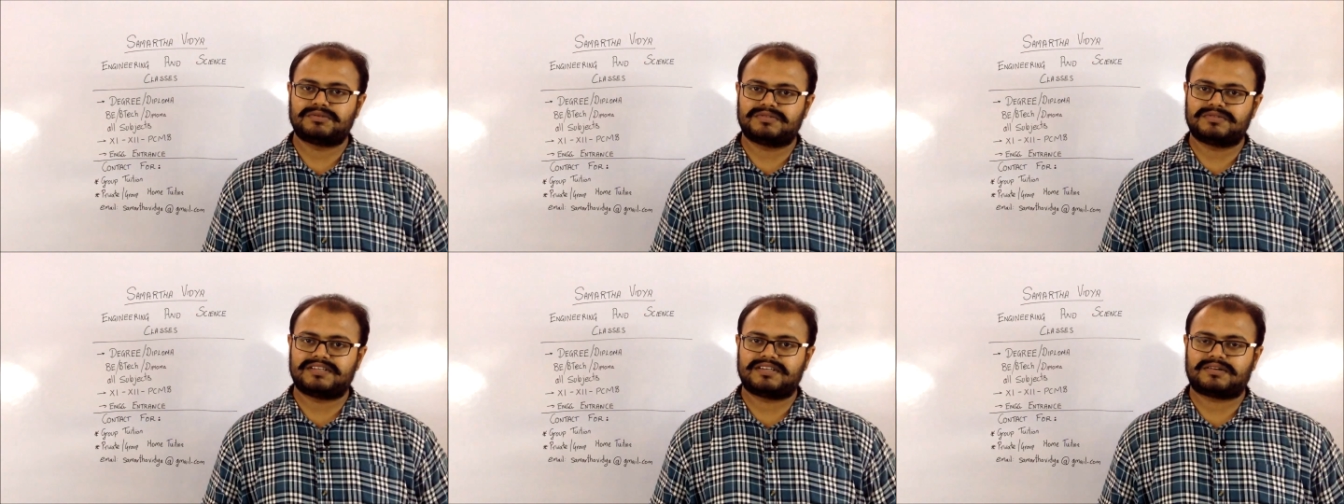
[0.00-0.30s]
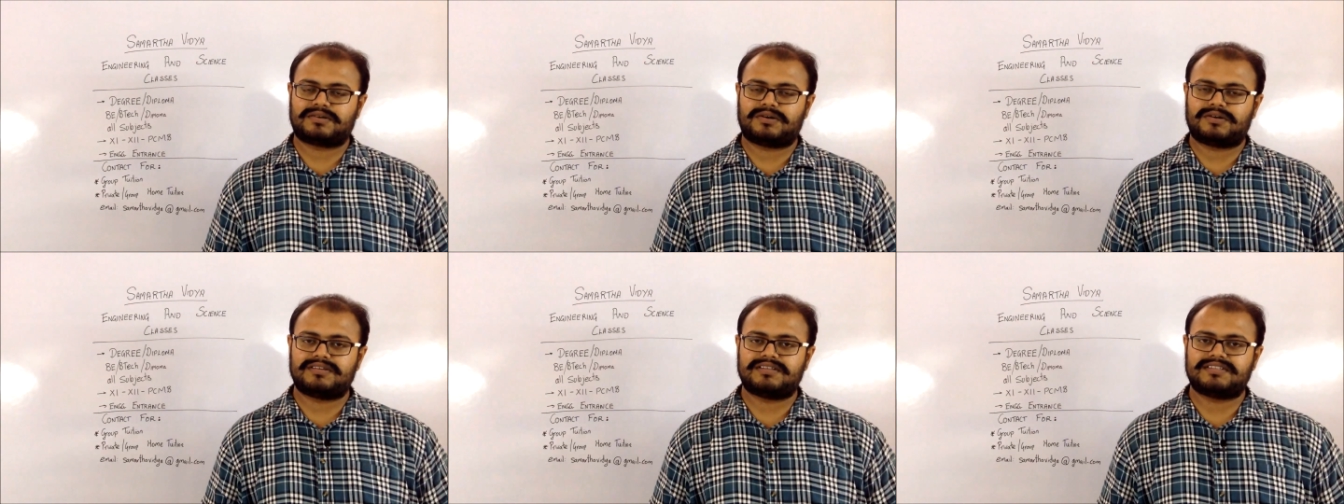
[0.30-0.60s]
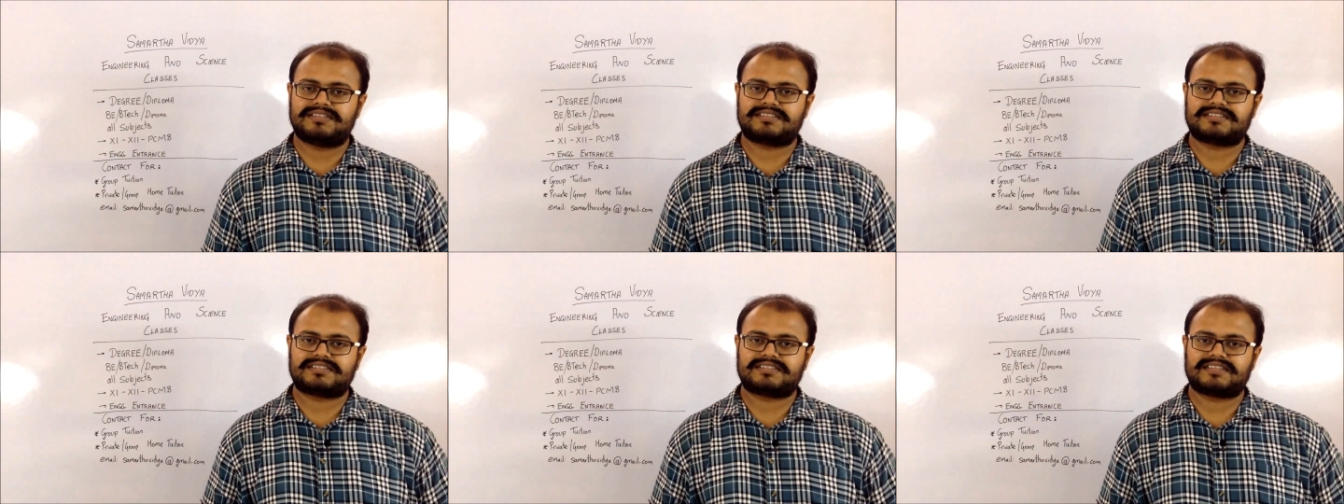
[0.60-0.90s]
to the
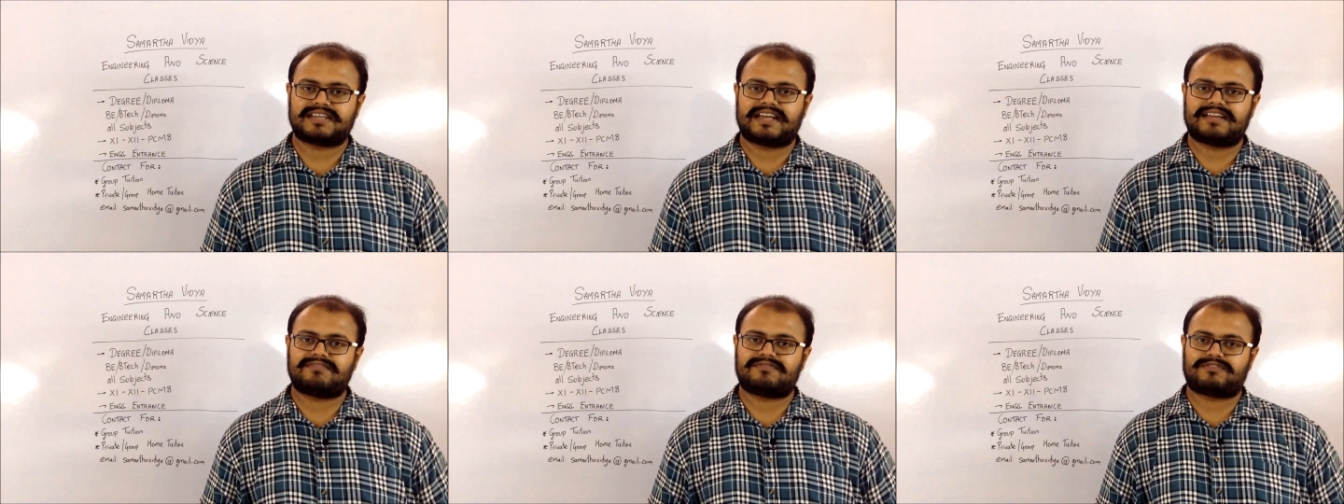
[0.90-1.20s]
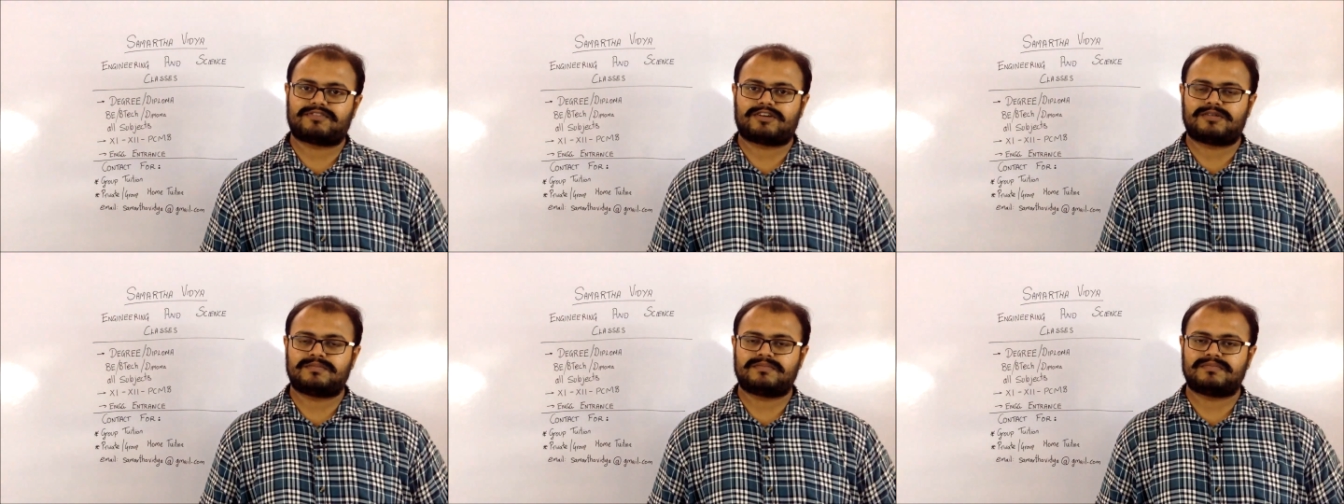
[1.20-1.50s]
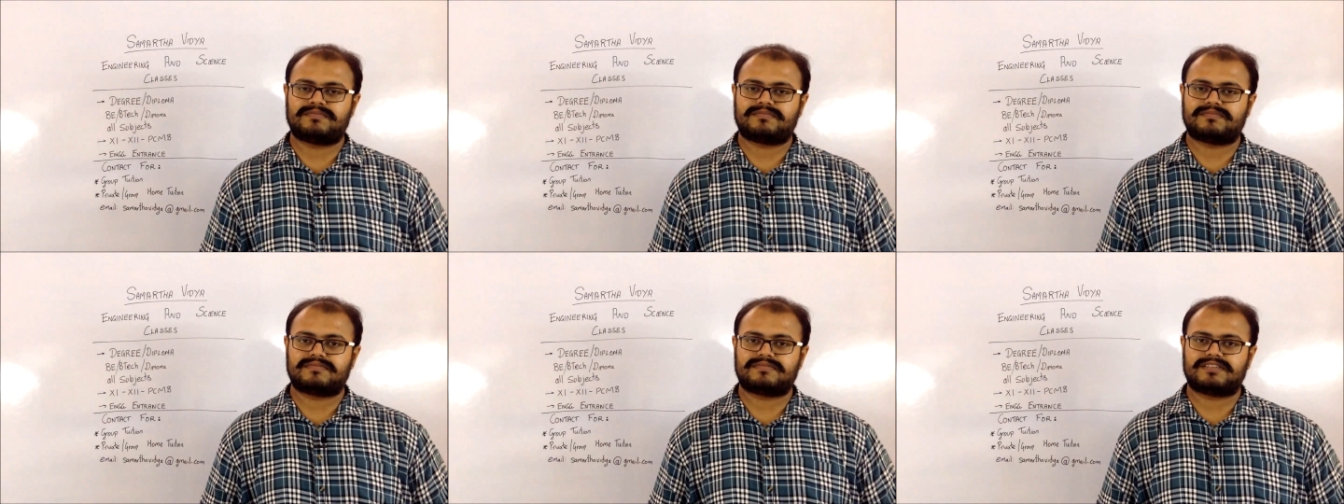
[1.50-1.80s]
college and
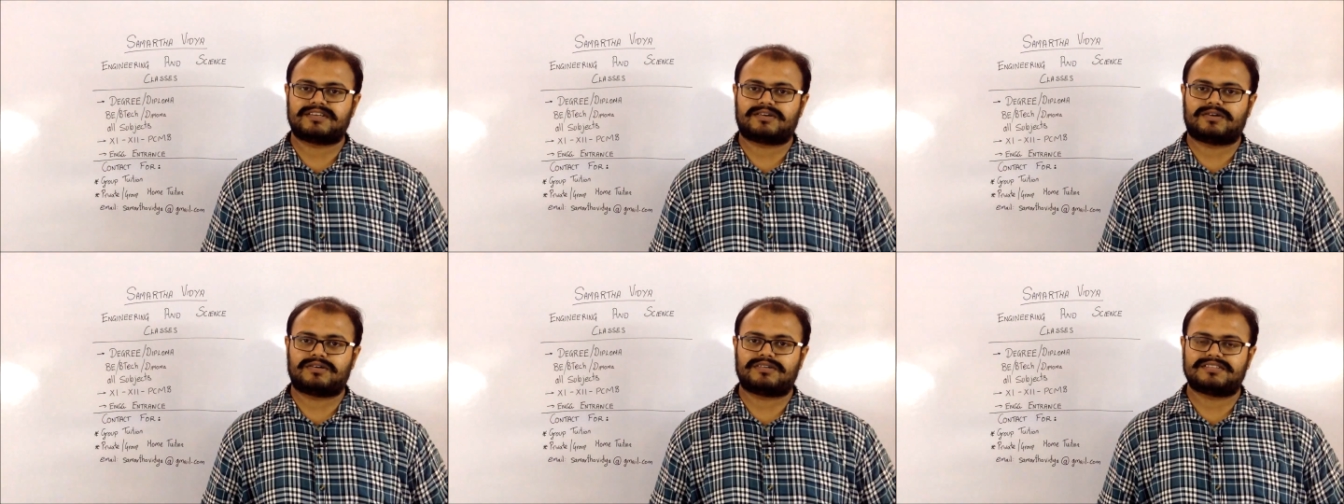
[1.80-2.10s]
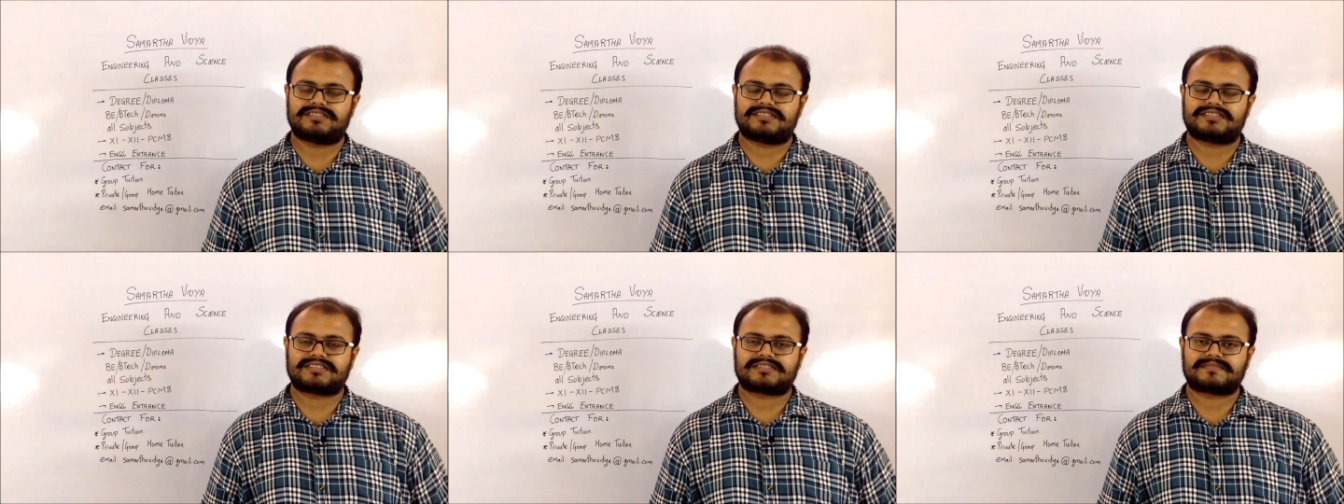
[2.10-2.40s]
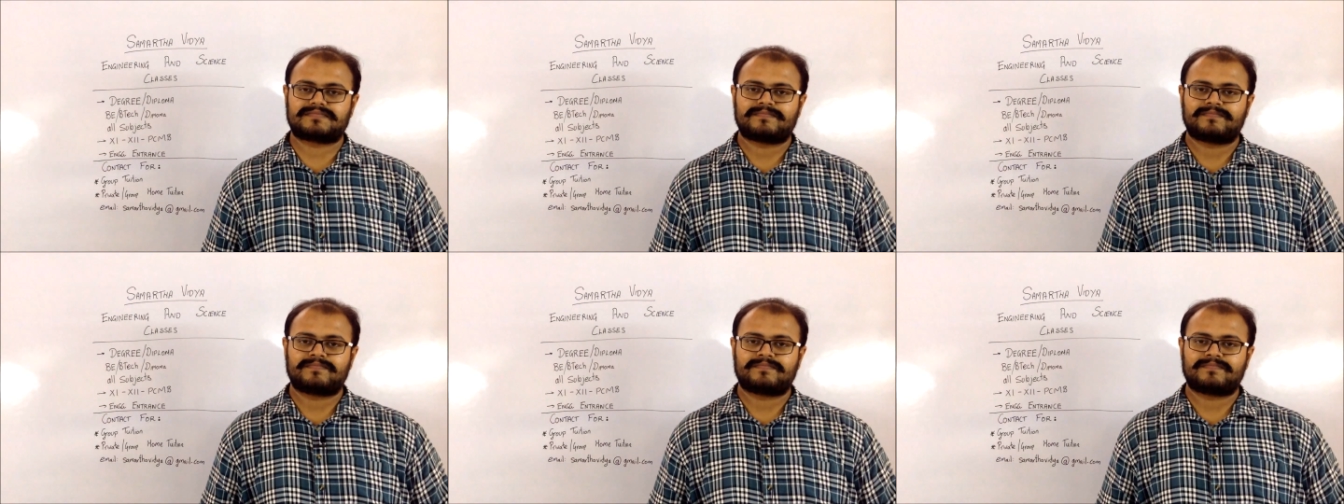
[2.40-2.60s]
from the college.